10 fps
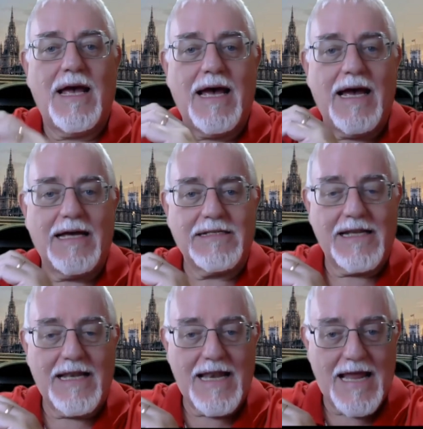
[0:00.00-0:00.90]
as a
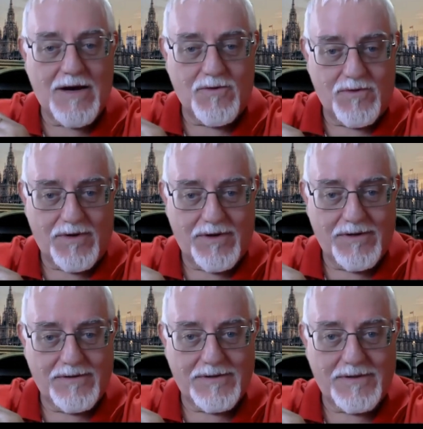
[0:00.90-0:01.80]
noun.
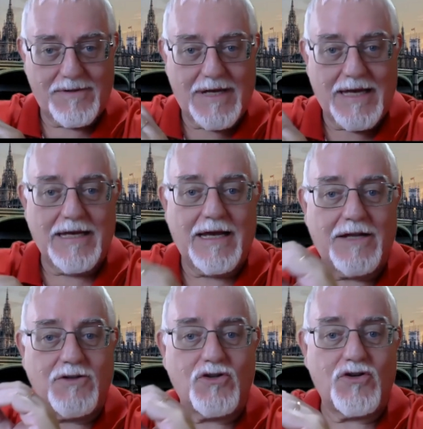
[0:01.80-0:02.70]
Okay,
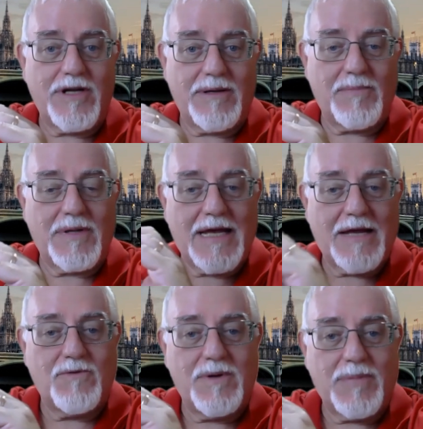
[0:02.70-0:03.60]
and trip
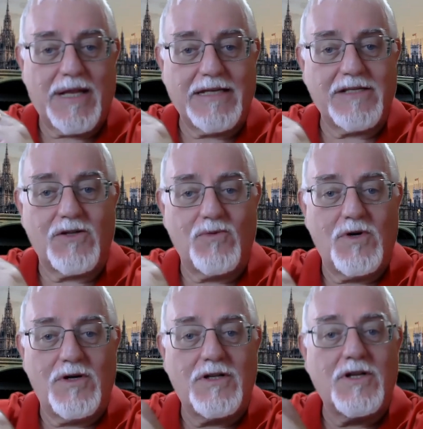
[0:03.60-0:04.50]
can replace the
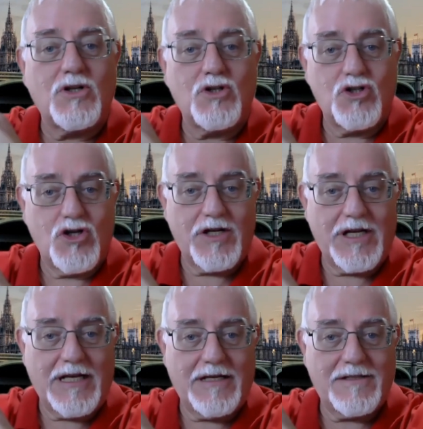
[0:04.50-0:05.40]
word
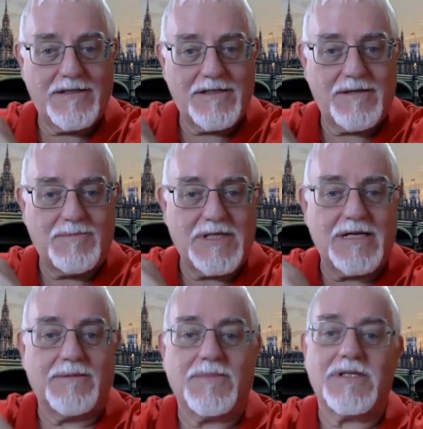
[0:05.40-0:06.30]
journey
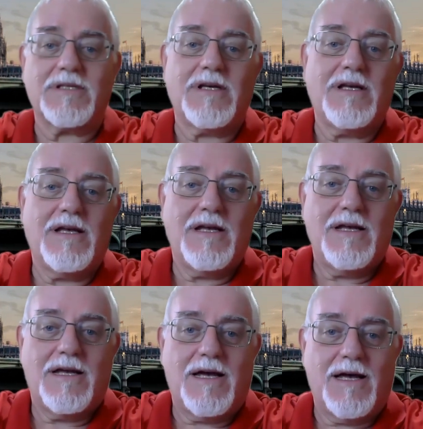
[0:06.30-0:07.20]
sometimes.
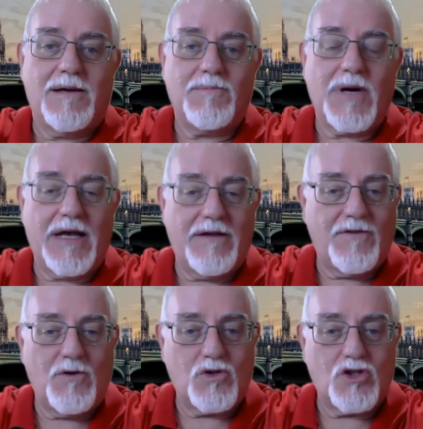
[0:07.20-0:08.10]
But if
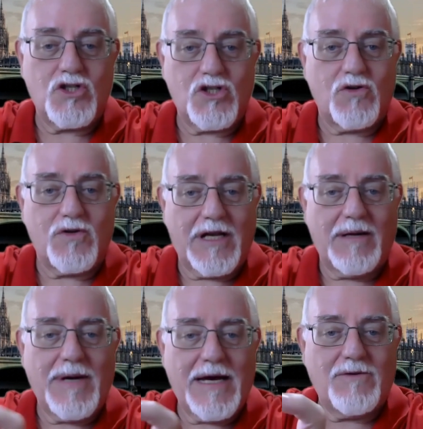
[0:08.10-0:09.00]
you're just talking
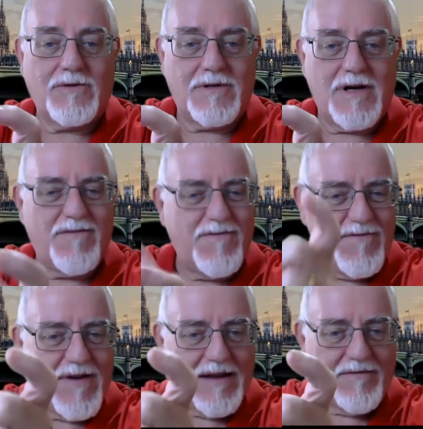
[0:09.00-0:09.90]
about a
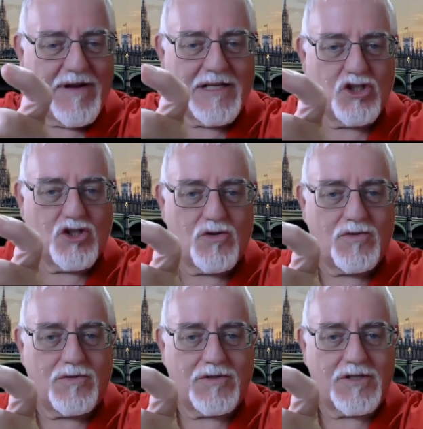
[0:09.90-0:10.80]
very, very
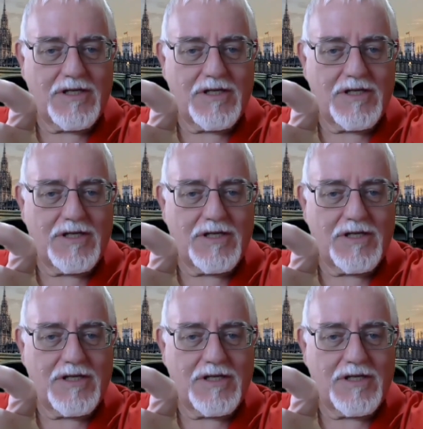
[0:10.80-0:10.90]
short